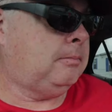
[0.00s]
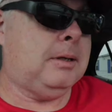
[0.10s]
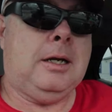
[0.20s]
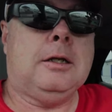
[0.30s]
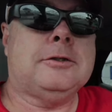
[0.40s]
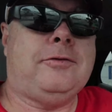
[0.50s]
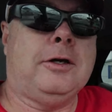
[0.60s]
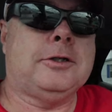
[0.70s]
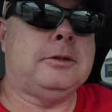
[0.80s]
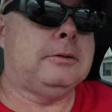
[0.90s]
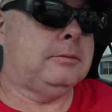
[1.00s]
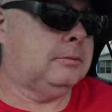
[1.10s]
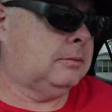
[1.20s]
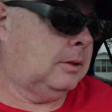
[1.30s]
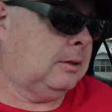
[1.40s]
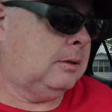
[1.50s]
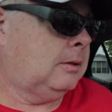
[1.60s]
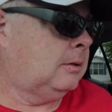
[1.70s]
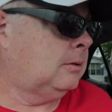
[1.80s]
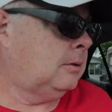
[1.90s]
but it looks functional.
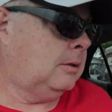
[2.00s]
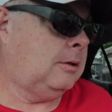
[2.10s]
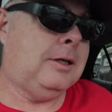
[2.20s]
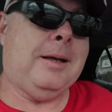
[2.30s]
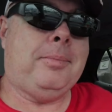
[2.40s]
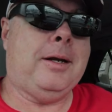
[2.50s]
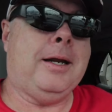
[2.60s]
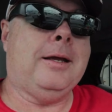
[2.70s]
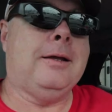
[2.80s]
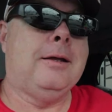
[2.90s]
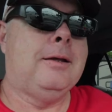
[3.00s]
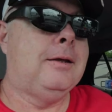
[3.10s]
You got plenty of